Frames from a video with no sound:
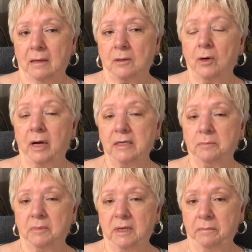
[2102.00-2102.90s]
her
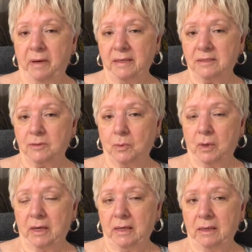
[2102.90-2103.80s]
husband had passed
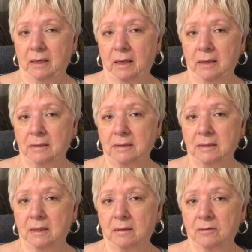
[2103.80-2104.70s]
away,
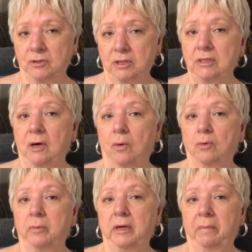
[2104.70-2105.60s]
and she told
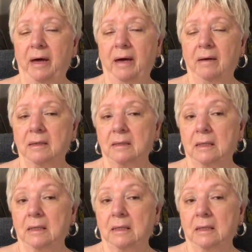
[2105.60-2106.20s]
me about it.